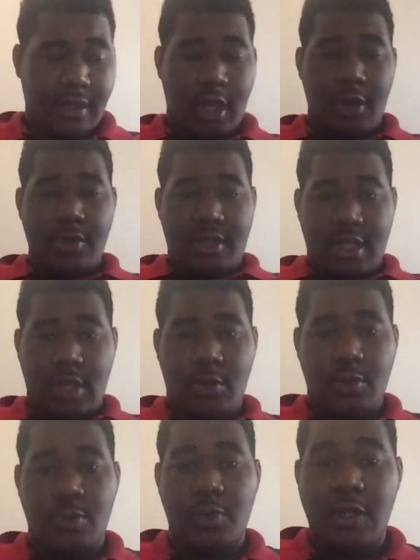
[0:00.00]
I would say he
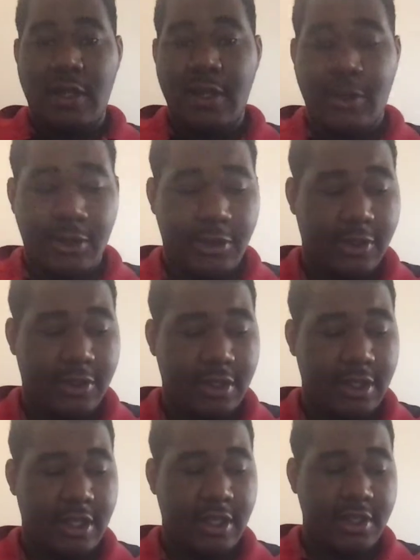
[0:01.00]
was really good.
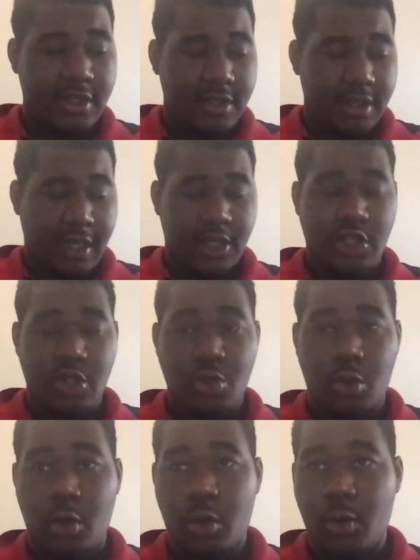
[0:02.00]
He doesn't actually
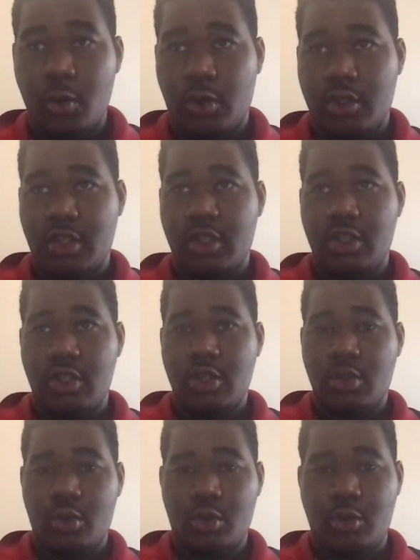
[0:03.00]
do a whole lot other than
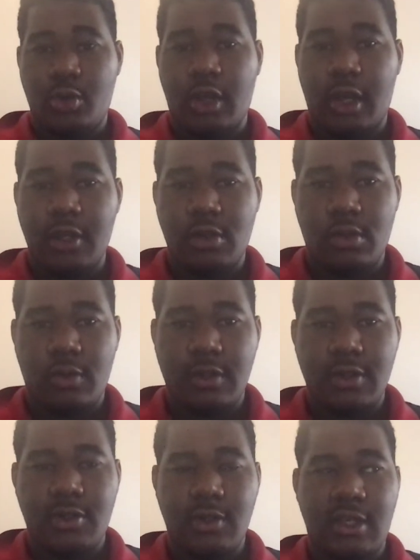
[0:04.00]
just ordering the Ice
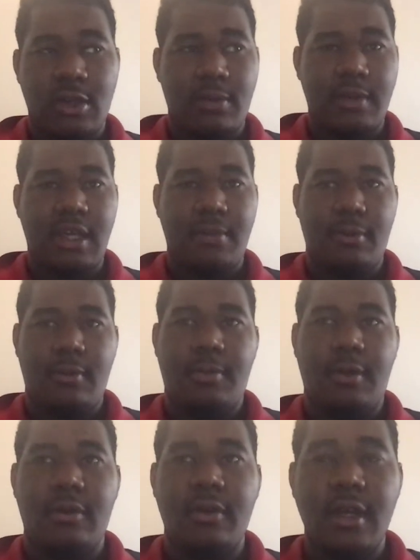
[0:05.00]
Warriors to kill people,
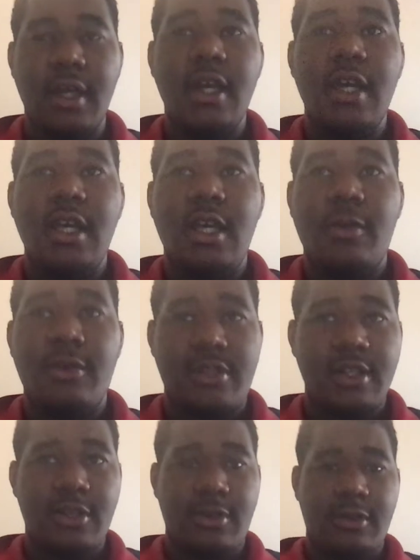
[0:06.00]
but he was
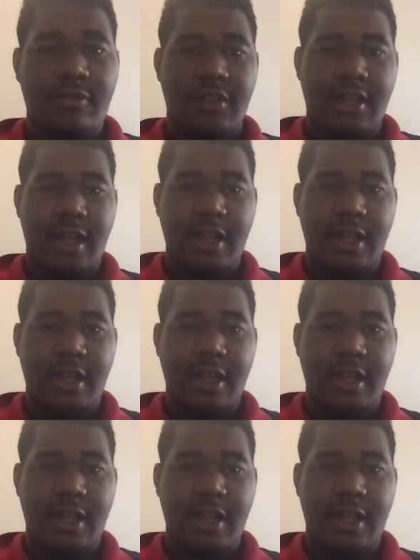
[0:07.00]
still a good villain.